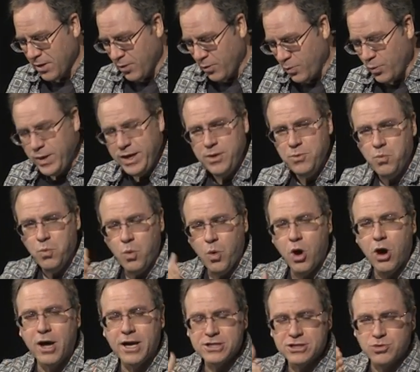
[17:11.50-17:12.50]
We
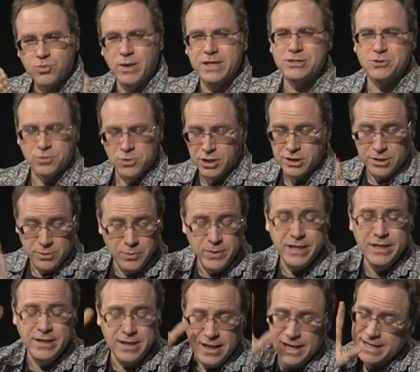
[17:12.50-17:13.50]
watched Westworld,
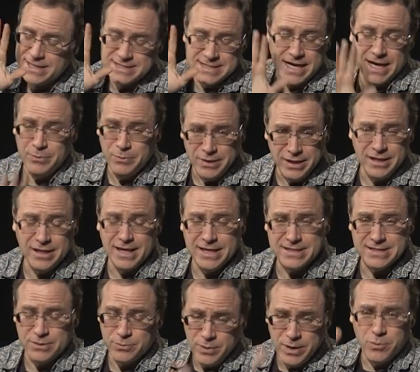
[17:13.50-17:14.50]
and like I said, I really liked
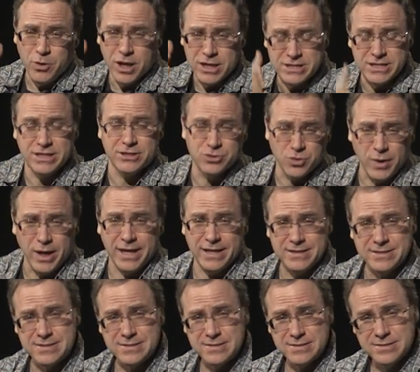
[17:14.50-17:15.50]
it. We watched it
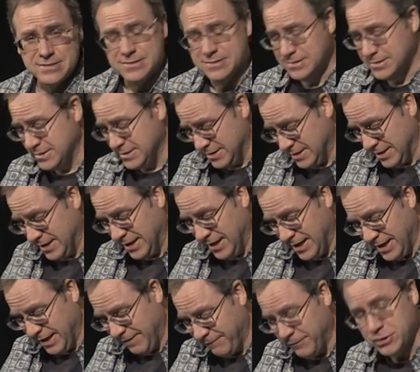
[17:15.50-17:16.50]
twice
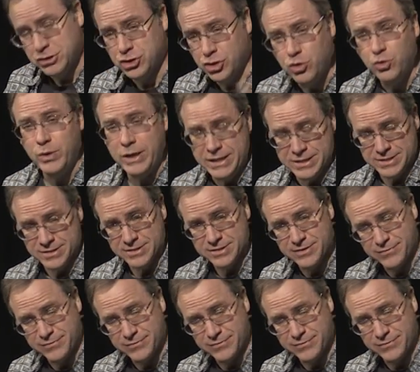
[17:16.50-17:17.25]
for two reasons.